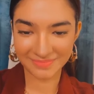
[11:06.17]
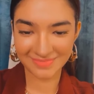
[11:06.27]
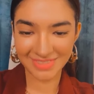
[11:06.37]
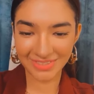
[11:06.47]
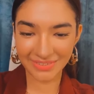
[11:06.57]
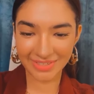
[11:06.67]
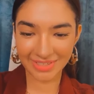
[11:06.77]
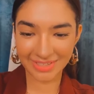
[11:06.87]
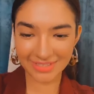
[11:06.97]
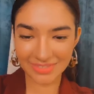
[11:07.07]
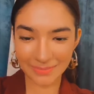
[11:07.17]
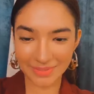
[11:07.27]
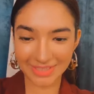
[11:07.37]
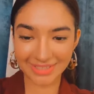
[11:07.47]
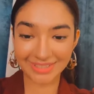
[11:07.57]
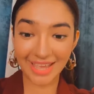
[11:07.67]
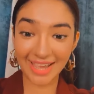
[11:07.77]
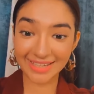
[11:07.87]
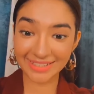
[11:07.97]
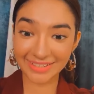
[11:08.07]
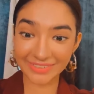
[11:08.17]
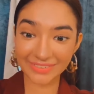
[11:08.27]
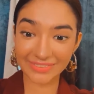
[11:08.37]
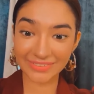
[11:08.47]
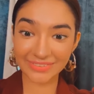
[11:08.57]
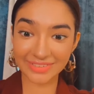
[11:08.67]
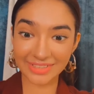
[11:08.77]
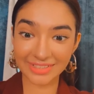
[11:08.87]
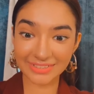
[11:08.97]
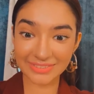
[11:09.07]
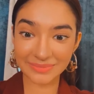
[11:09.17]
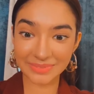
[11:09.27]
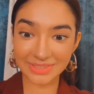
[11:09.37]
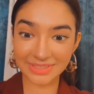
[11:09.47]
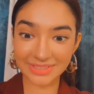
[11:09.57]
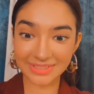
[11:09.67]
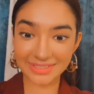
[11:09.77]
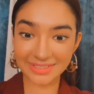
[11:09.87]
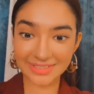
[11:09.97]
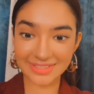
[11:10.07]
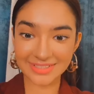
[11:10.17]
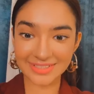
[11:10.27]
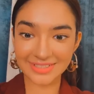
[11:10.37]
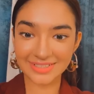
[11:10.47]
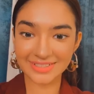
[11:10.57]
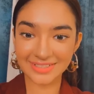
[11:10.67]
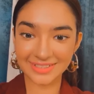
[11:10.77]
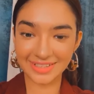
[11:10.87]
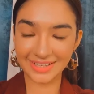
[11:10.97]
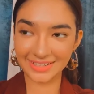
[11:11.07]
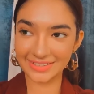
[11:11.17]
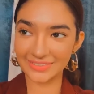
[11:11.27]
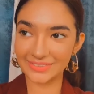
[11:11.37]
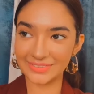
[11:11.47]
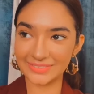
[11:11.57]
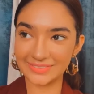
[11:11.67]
You're looking so pretty. Thank you. Thank you so much. Thank you.